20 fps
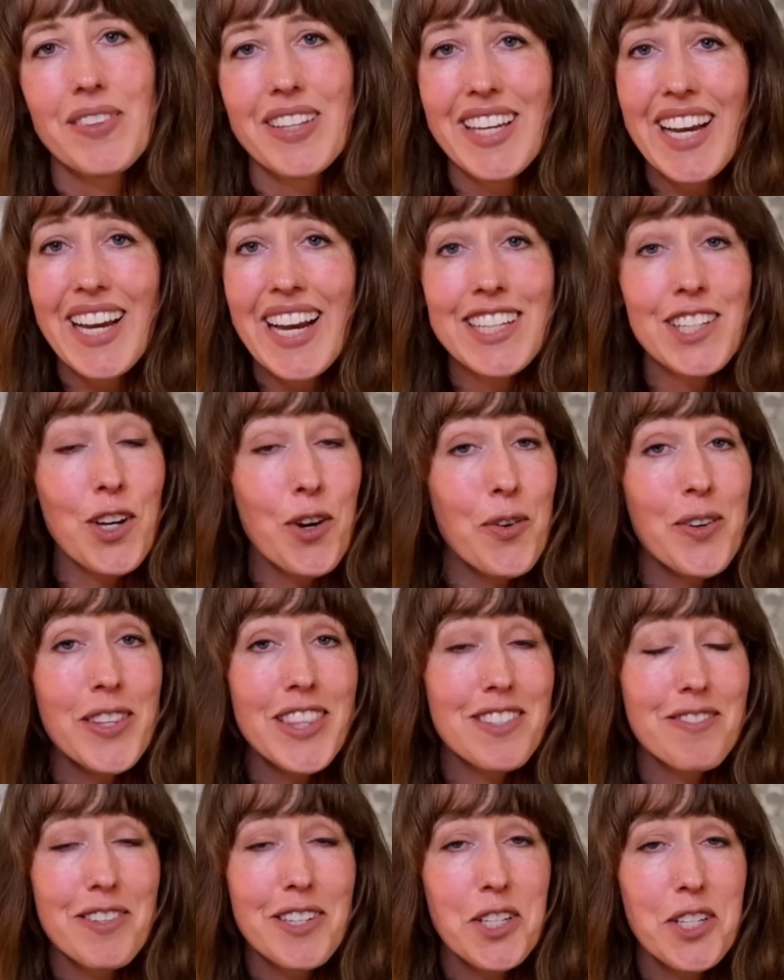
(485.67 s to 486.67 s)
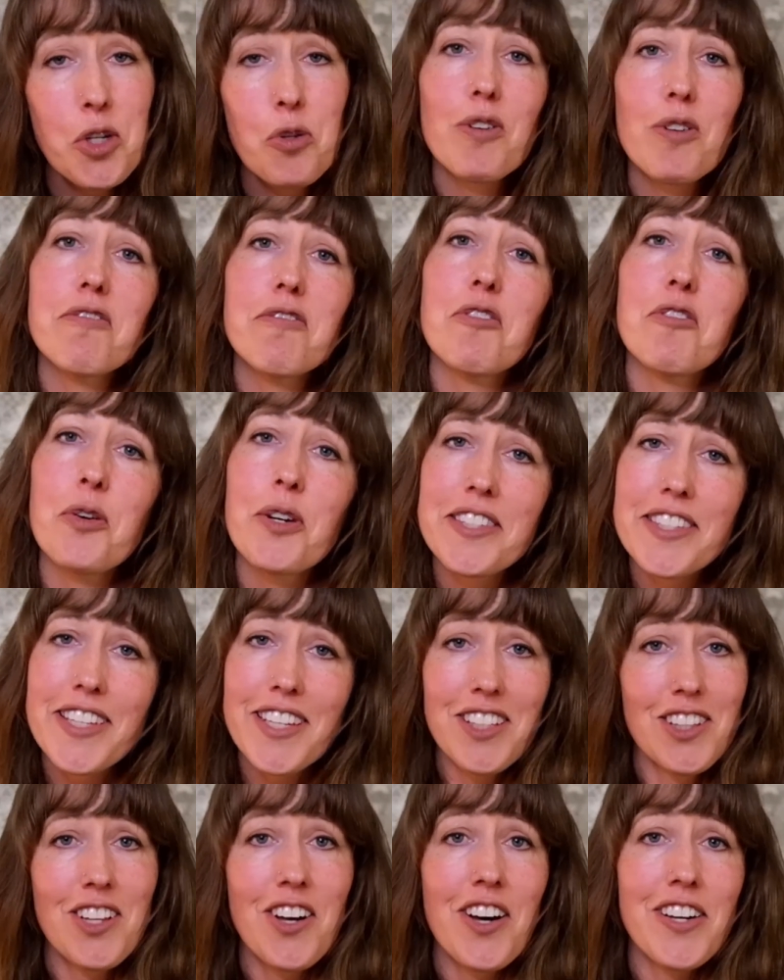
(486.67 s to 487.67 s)
I know in this video we're focusing a
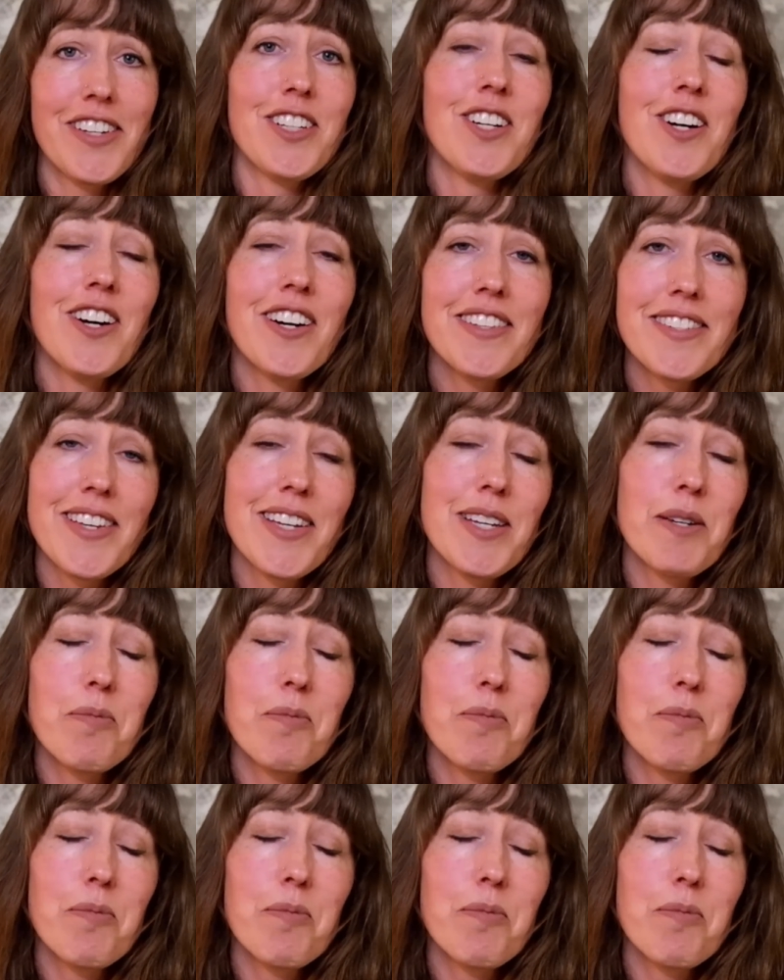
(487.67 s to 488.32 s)
lot on content,